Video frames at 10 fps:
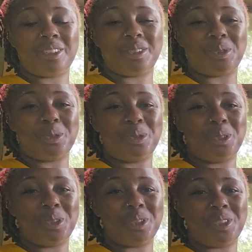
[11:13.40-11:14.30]

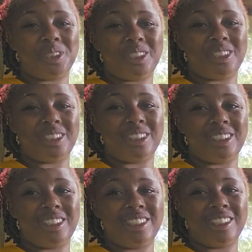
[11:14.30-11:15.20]
Cool.
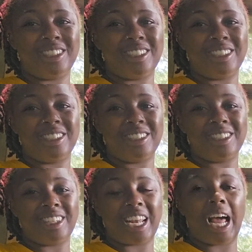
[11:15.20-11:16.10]
And